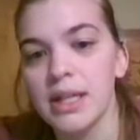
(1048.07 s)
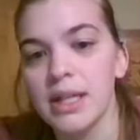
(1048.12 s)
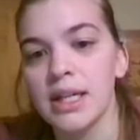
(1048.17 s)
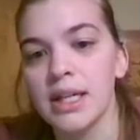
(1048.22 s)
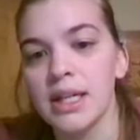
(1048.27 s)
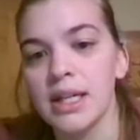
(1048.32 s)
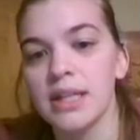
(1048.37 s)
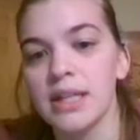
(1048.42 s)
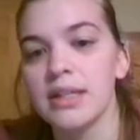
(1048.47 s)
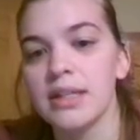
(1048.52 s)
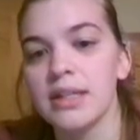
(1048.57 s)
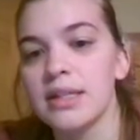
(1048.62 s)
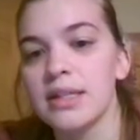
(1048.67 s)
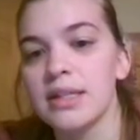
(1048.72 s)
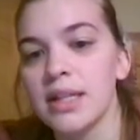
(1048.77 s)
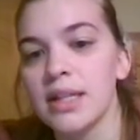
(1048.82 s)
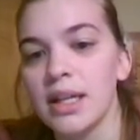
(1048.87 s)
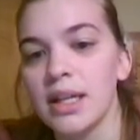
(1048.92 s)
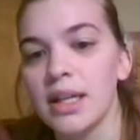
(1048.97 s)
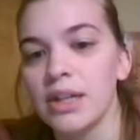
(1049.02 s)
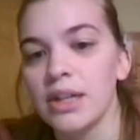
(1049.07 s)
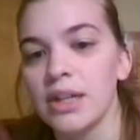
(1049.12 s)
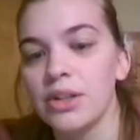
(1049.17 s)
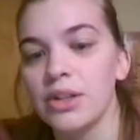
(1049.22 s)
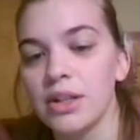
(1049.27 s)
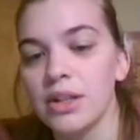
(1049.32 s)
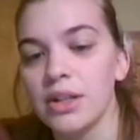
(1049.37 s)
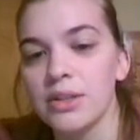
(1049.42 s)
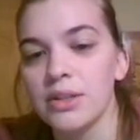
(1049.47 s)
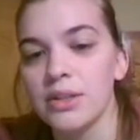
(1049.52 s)
is
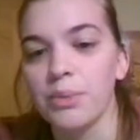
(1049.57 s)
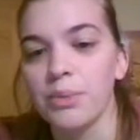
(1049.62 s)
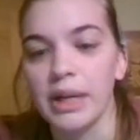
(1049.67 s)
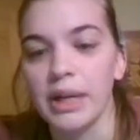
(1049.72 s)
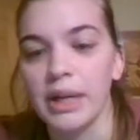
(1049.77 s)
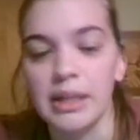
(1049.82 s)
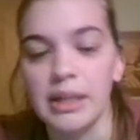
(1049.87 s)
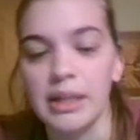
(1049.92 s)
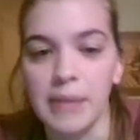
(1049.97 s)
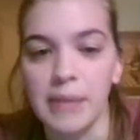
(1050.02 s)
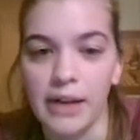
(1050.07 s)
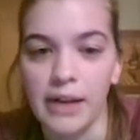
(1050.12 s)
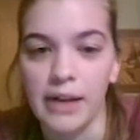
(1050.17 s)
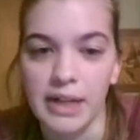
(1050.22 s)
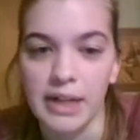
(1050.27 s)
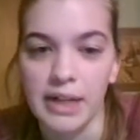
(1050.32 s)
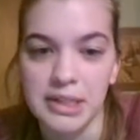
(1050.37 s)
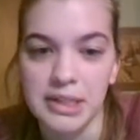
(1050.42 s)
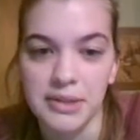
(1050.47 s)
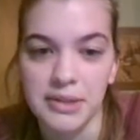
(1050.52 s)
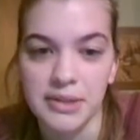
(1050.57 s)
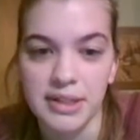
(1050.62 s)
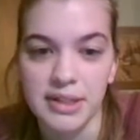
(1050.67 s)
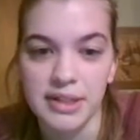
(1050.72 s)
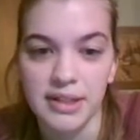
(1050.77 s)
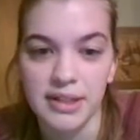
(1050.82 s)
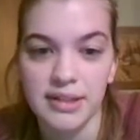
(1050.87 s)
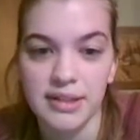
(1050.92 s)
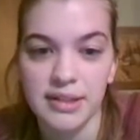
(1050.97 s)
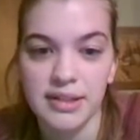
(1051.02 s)
it's a random ally to
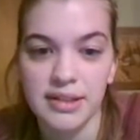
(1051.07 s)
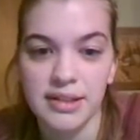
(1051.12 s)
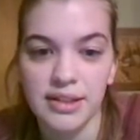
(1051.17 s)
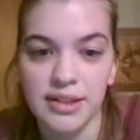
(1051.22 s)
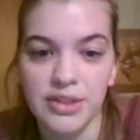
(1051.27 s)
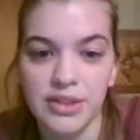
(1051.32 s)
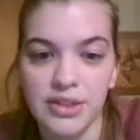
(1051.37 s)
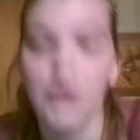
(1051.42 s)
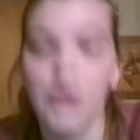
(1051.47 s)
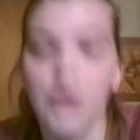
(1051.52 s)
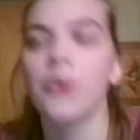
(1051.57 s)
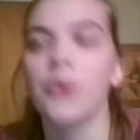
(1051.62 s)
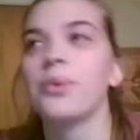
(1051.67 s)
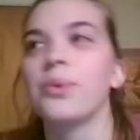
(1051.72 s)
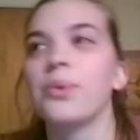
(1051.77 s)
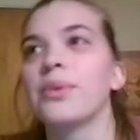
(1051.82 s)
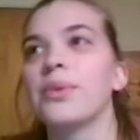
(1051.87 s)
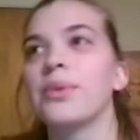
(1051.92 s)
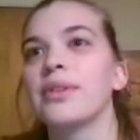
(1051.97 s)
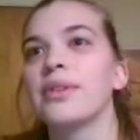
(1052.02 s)
assist. So